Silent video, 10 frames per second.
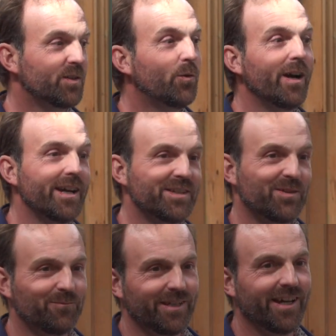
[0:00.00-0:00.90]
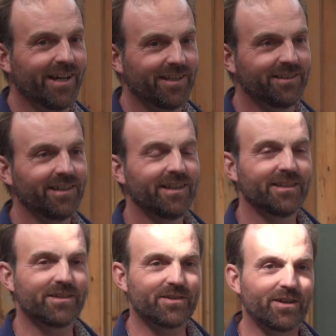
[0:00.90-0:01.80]
quest we had
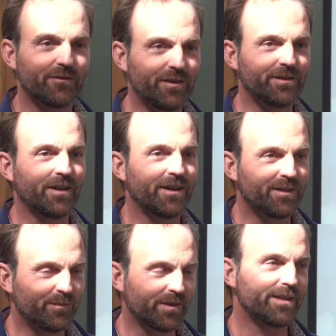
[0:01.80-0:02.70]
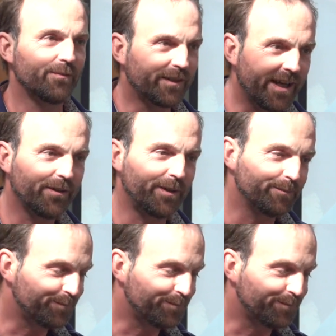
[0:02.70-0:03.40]
to start a vineyard in Prince Edward County.